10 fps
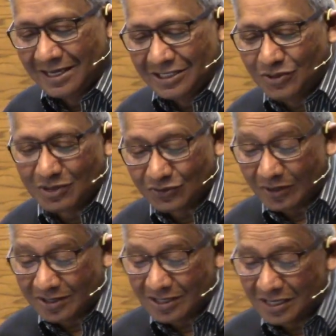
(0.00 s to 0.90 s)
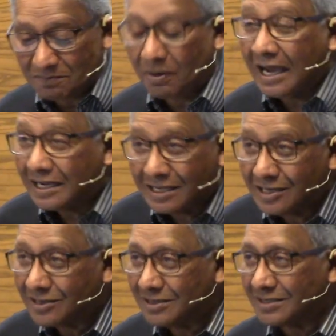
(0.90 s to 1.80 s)
She was one of the
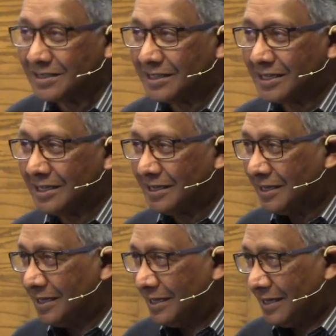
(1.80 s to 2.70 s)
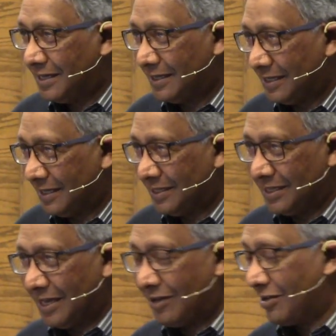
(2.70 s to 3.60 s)
pioneers in
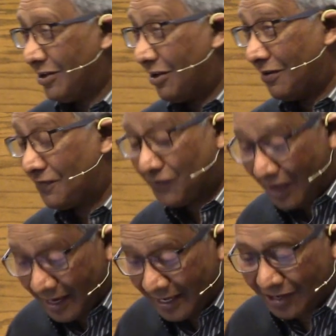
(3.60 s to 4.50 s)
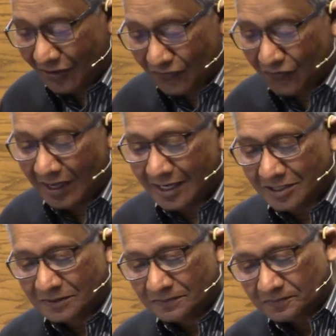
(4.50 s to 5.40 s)
the area of flying, of
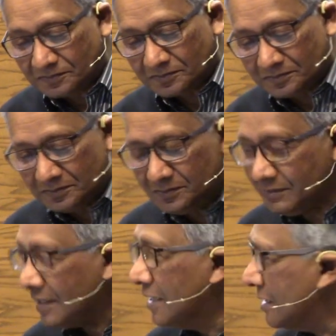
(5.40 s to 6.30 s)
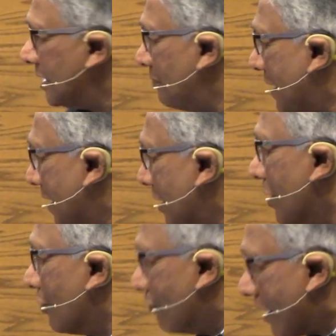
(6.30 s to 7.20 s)
flight. She had many
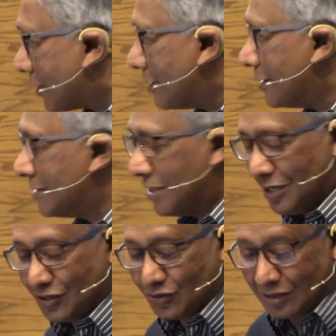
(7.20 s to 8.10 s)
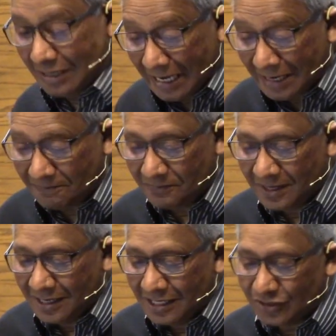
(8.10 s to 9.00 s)
records to her name.
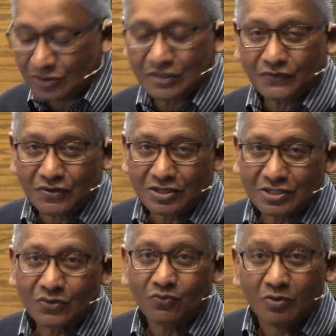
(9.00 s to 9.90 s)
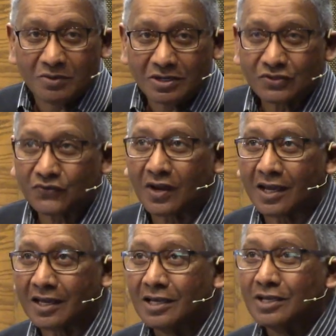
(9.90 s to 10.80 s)
She was the first woman to
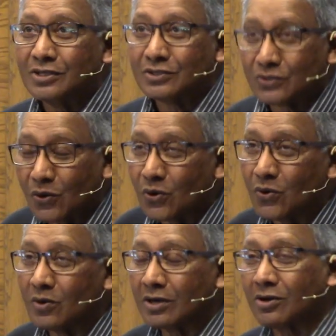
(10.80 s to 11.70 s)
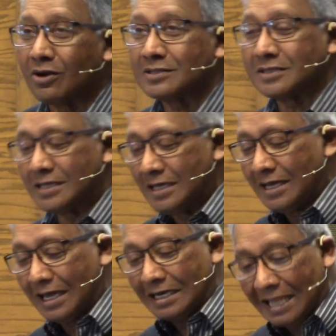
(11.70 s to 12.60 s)
fly solo across the
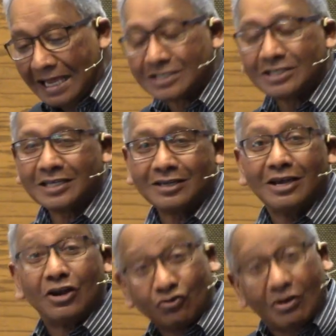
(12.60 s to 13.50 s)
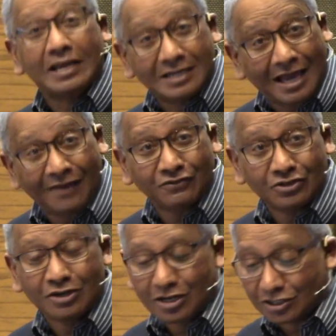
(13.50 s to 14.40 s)
Atlantic, right
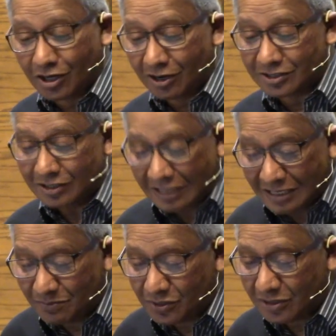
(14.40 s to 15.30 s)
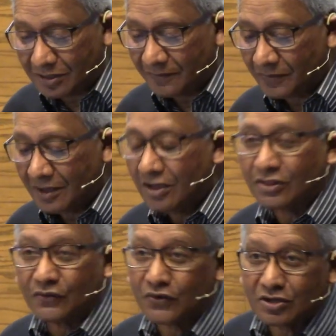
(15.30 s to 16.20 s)
after Charles Lindbergh,
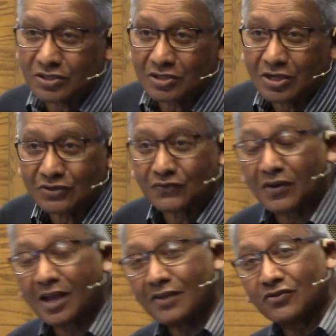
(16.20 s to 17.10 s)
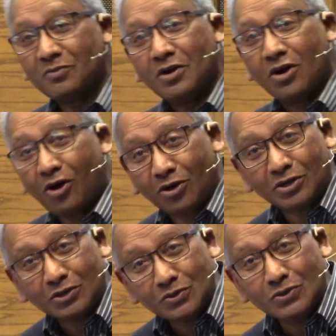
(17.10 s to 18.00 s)
the first to fly from
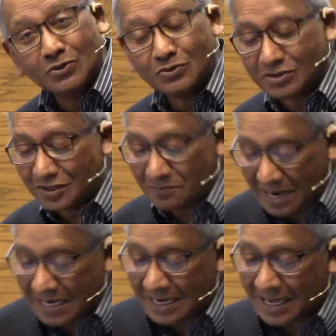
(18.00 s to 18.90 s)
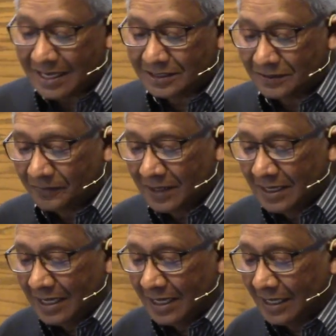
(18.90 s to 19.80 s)
Honolulu to the mainland.
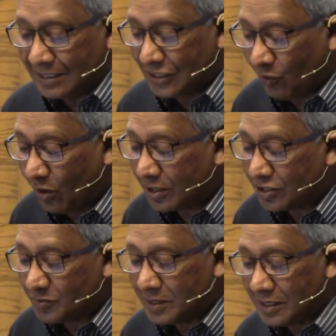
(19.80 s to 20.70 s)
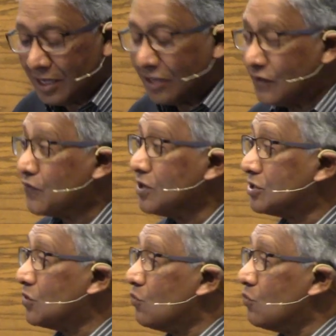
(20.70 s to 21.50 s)
She wanted to be the first